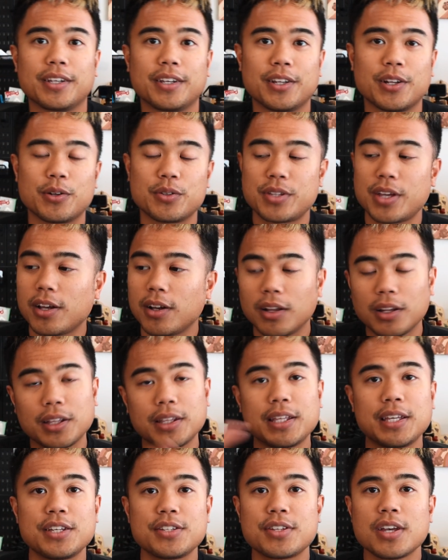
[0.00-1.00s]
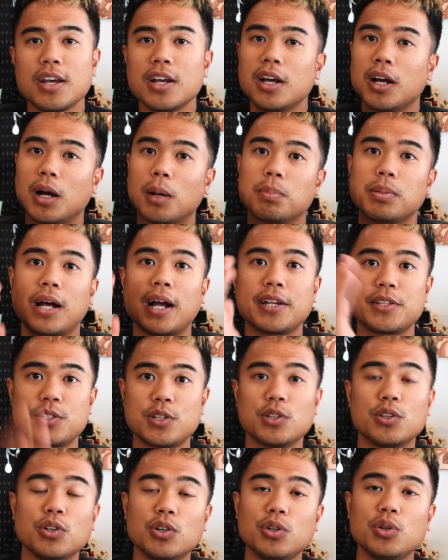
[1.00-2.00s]
You know, take all of these, apply it
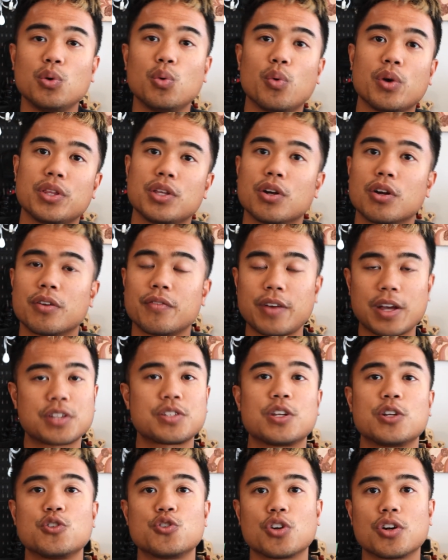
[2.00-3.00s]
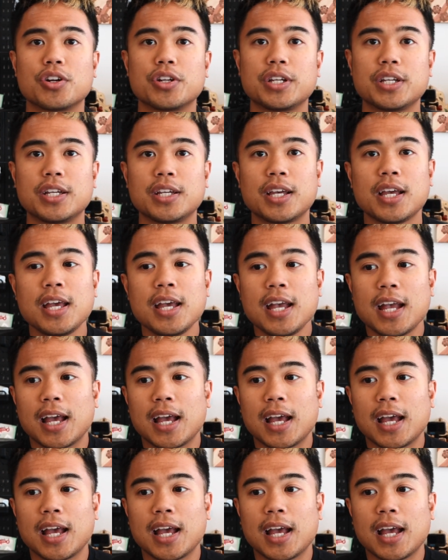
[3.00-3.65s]
to you with your investing journey,